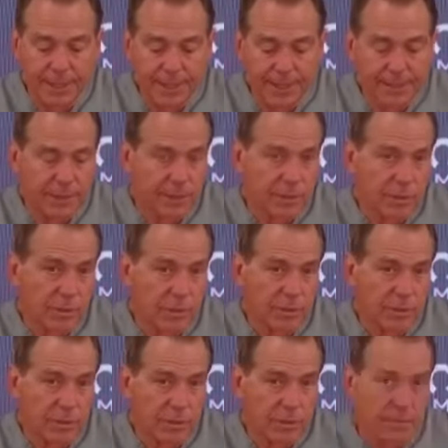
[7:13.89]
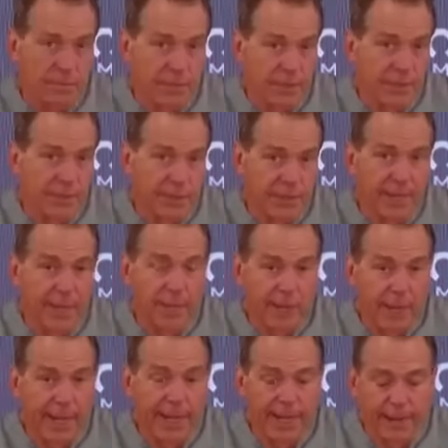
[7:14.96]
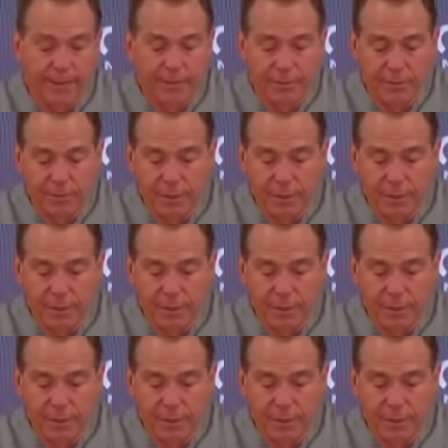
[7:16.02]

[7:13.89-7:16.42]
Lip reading: in the short period that we have.